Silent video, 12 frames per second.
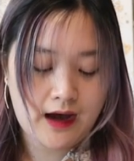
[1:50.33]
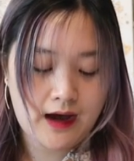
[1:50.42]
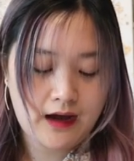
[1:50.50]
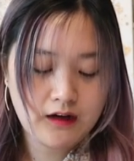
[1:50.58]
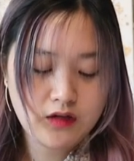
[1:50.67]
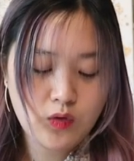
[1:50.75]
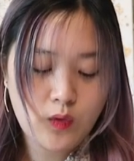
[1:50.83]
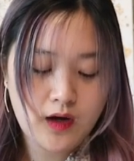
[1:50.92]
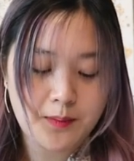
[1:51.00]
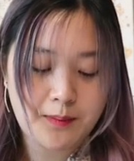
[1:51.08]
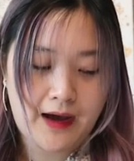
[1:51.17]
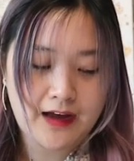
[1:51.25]
I don't know what
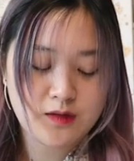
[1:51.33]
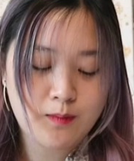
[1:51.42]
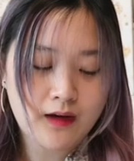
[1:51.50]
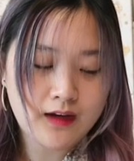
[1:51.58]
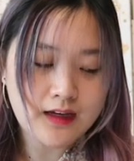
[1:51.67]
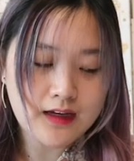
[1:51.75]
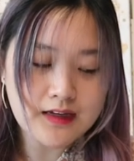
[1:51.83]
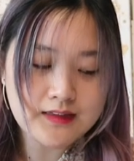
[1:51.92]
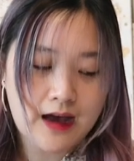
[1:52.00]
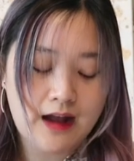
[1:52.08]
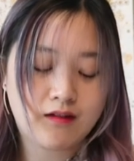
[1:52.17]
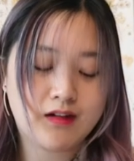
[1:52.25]
a patch pocket is.
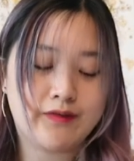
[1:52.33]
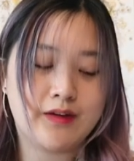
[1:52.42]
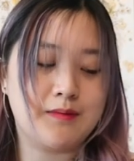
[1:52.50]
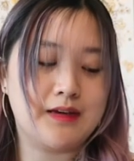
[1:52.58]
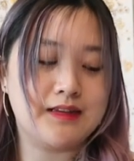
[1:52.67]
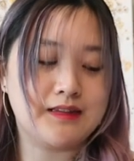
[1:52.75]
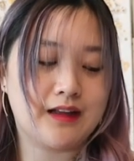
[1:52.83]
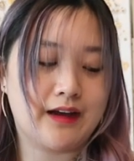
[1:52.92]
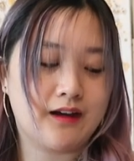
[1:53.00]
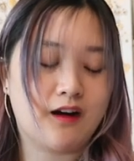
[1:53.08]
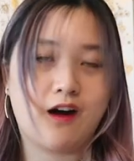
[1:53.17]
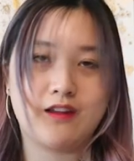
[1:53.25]
I don't know if it means
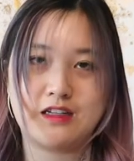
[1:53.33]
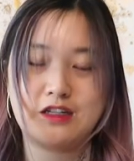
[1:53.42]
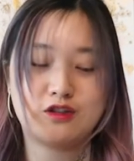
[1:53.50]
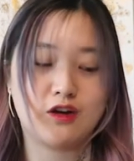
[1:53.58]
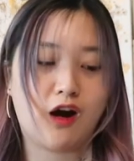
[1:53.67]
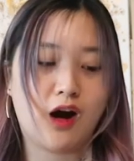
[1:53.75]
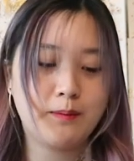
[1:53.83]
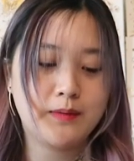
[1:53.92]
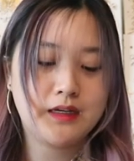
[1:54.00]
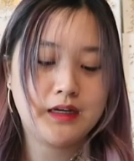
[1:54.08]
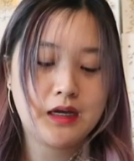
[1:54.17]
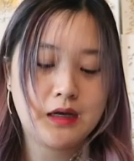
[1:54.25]
like on the top.
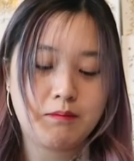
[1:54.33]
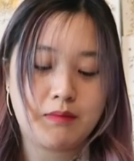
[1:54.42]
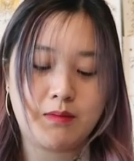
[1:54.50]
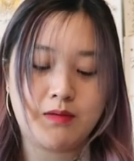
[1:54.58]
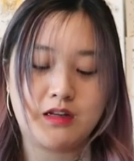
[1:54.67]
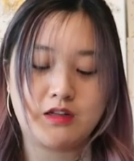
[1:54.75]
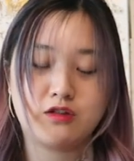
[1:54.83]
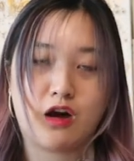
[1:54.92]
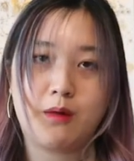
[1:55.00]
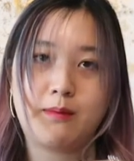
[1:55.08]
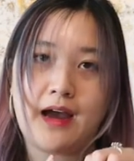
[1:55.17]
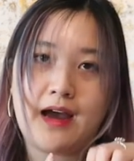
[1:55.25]
Maybe the
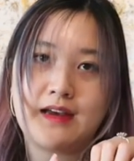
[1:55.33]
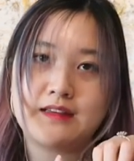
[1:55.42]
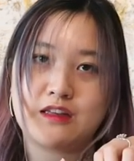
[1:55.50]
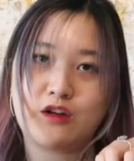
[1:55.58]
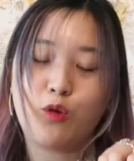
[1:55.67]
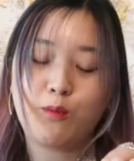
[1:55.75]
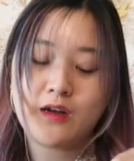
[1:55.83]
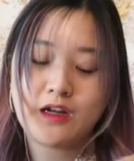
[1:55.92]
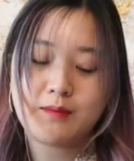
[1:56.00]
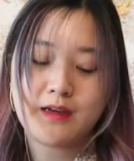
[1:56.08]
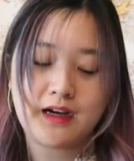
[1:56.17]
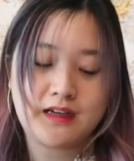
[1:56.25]
top has an opening
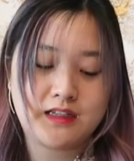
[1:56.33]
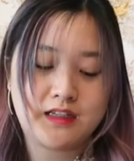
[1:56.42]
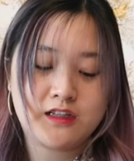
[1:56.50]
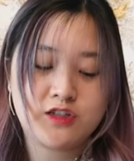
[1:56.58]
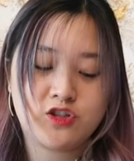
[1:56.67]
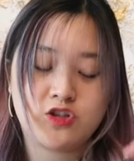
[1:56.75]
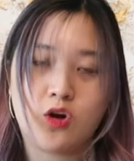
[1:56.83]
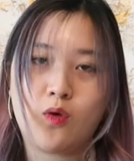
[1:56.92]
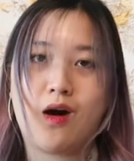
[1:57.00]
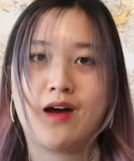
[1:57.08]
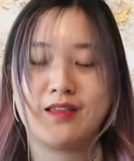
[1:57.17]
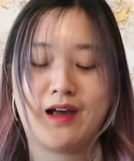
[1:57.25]
because it doesn't show
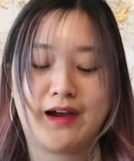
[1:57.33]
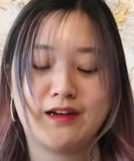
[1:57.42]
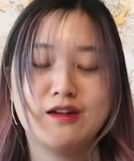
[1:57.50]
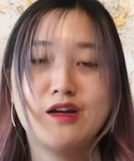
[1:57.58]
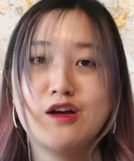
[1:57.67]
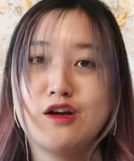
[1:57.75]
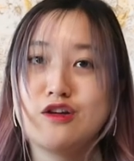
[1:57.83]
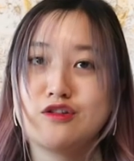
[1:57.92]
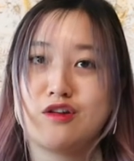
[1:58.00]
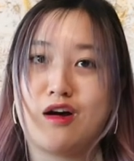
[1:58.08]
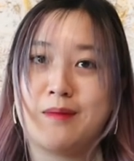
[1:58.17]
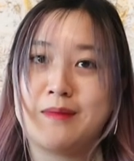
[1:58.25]
online.
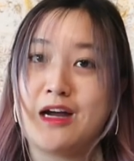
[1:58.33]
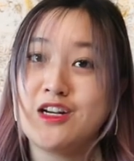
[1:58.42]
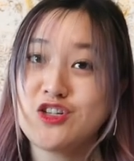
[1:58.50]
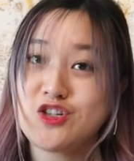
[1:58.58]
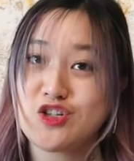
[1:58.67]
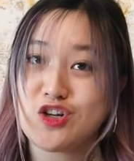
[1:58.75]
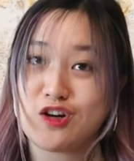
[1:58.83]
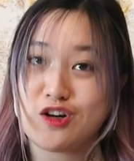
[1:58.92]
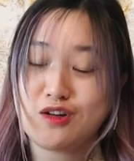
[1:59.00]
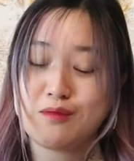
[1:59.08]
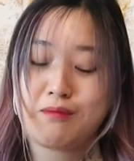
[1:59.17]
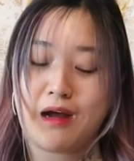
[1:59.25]
So I'm
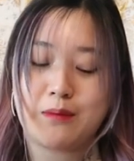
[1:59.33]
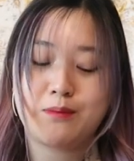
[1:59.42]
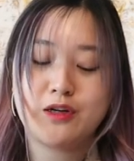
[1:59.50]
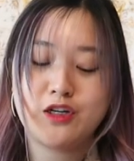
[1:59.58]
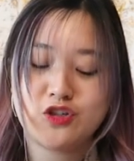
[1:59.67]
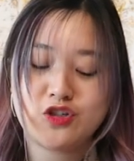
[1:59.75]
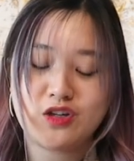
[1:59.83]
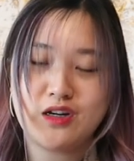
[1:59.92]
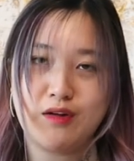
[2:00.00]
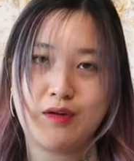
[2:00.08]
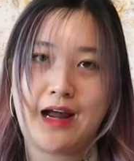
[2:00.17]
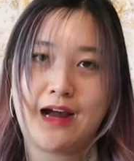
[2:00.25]
unsure, but I'm pretty sure
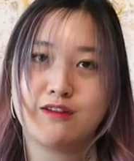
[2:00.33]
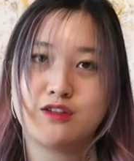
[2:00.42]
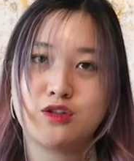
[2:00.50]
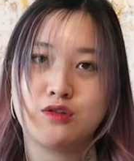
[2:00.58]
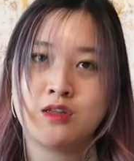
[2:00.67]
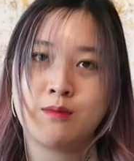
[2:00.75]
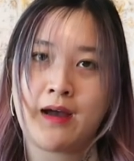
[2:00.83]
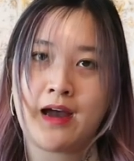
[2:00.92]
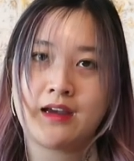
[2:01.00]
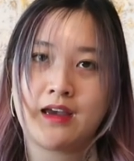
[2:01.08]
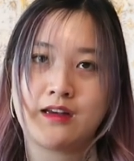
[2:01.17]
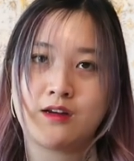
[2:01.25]
it would have 2 in the
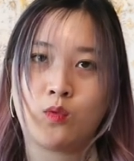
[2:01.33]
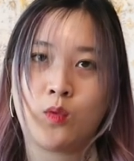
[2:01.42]
back and then